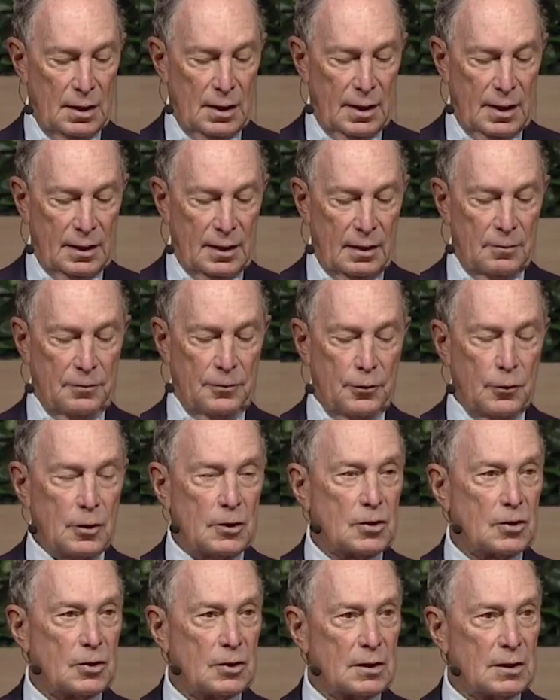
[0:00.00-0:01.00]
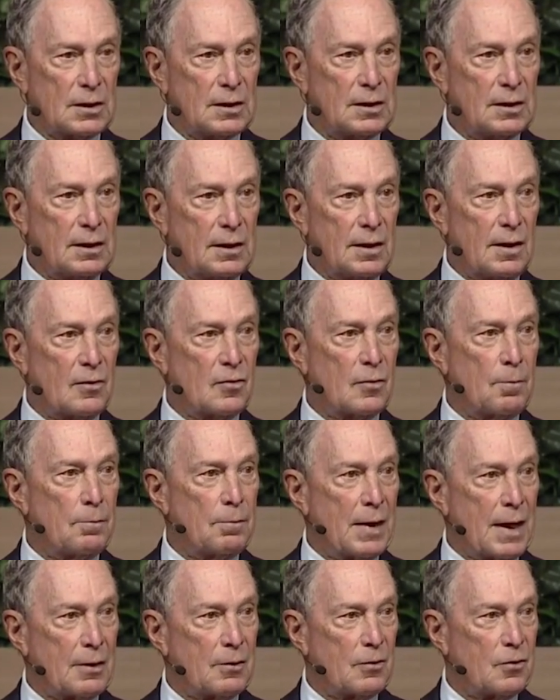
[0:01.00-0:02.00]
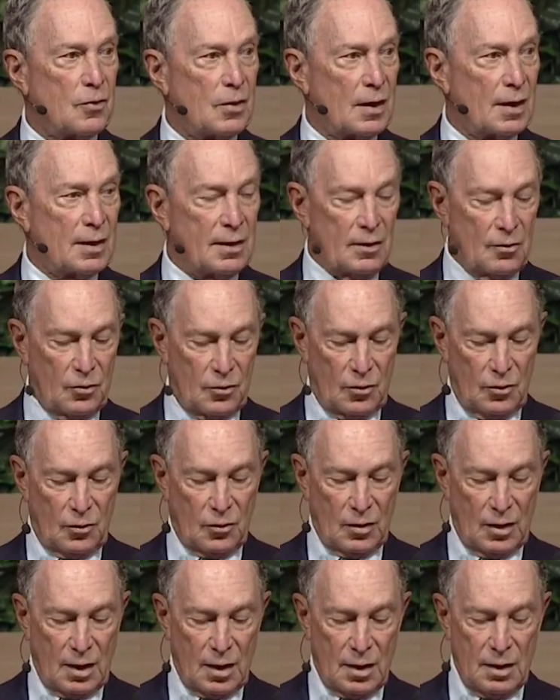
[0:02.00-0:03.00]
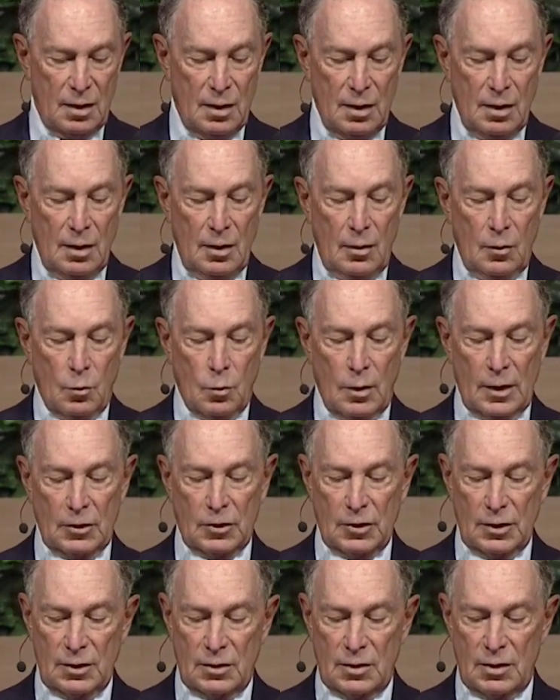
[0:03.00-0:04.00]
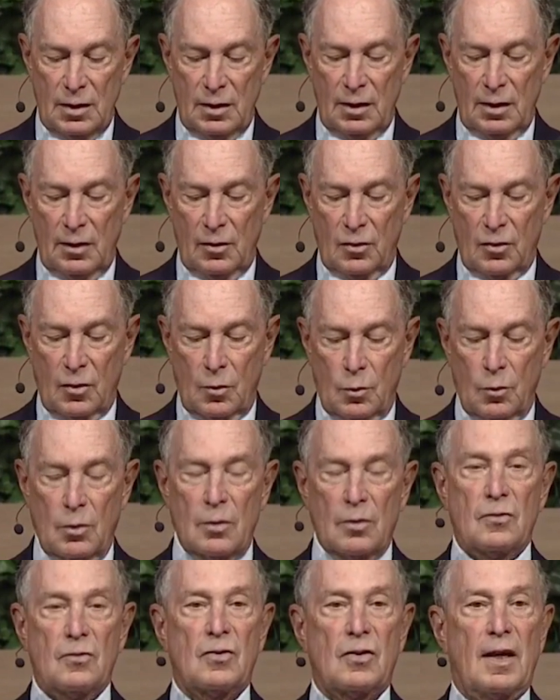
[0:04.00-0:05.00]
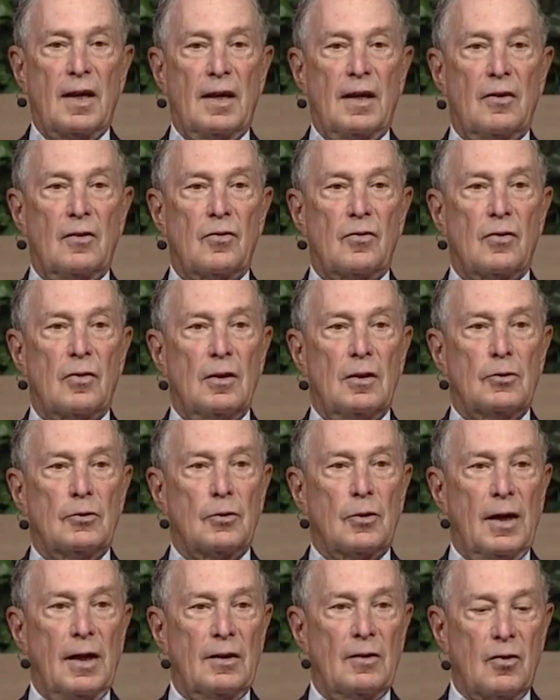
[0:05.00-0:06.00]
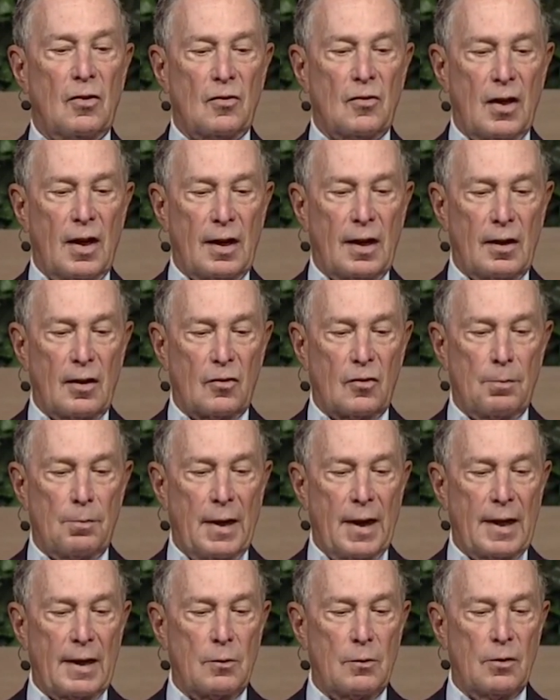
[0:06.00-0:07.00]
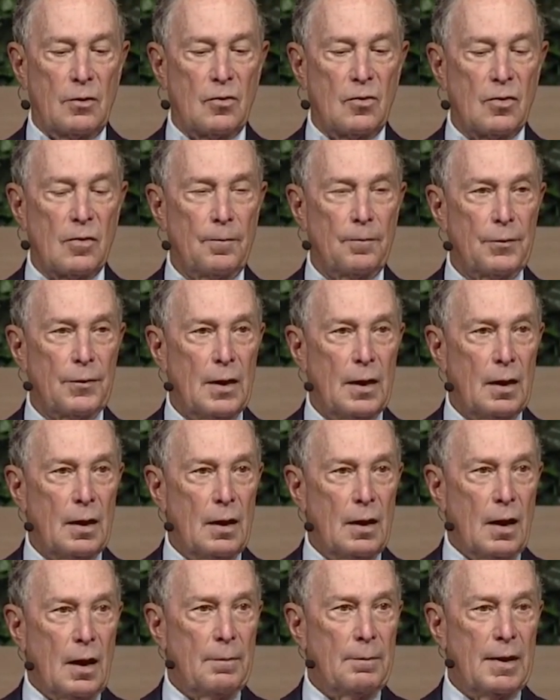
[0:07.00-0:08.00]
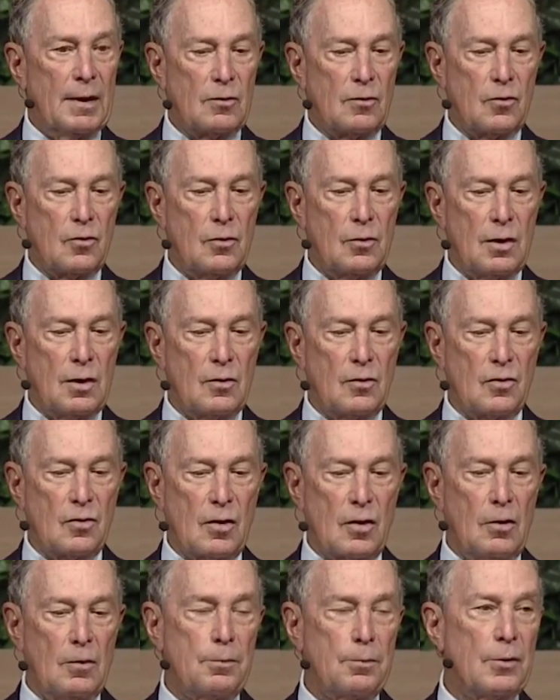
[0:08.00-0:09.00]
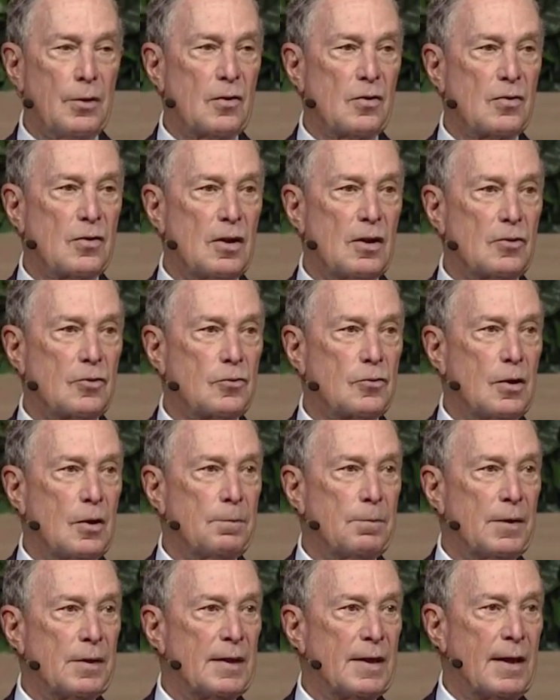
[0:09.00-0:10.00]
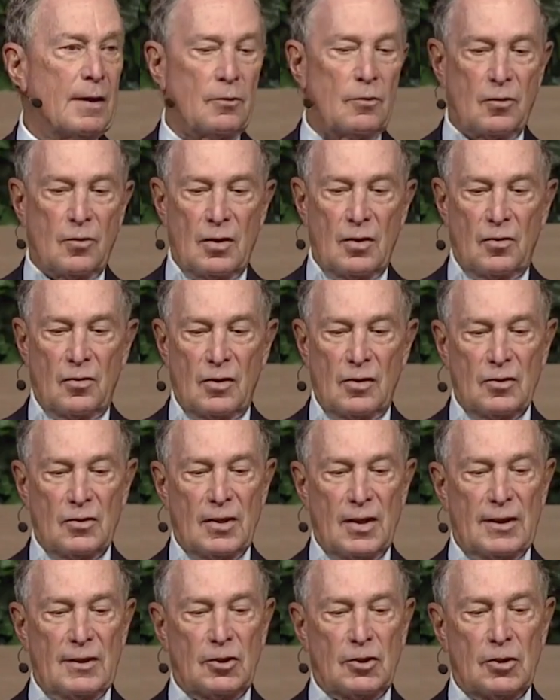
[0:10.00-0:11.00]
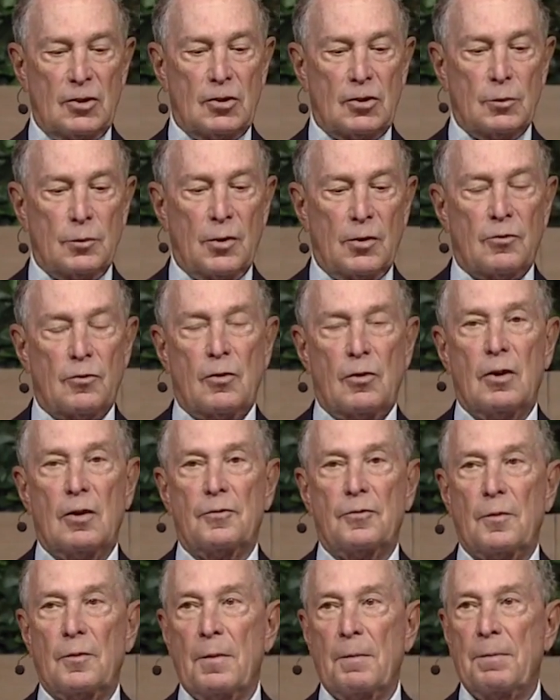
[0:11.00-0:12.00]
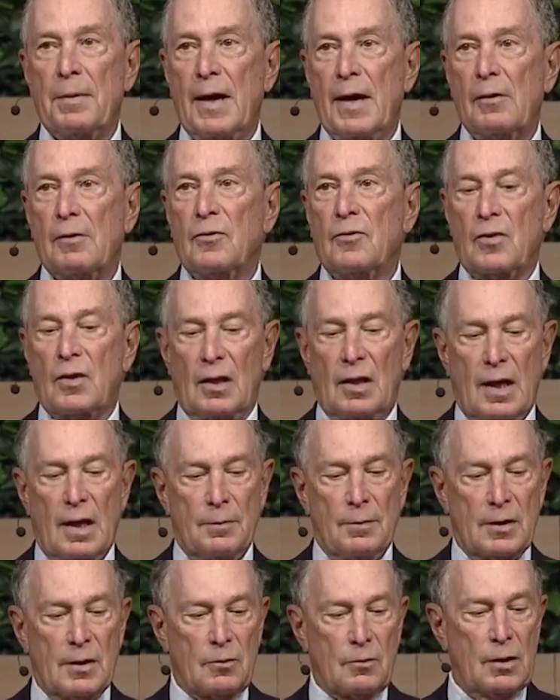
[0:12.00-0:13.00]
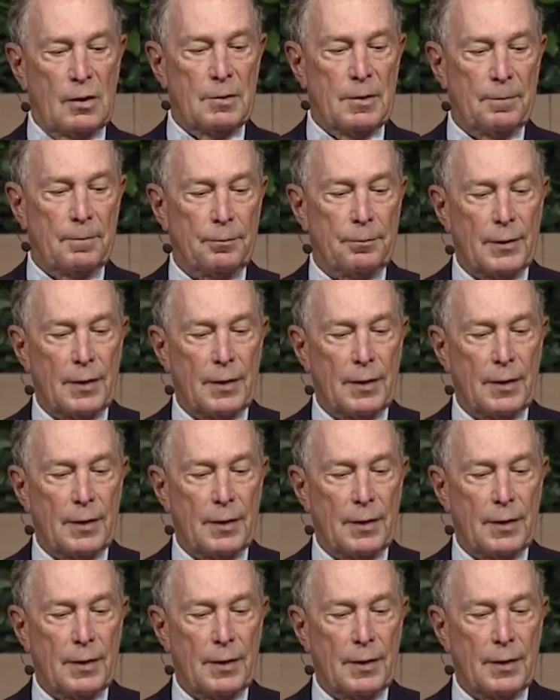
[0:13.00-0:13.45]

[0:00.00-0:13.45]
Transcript: And unfortunately, as embarrassing it is to say, Washington is the worst case, trying to take us backwards. About 2 years ago, President Trump announced his intention to withdraw from the Paris Climate Agreement.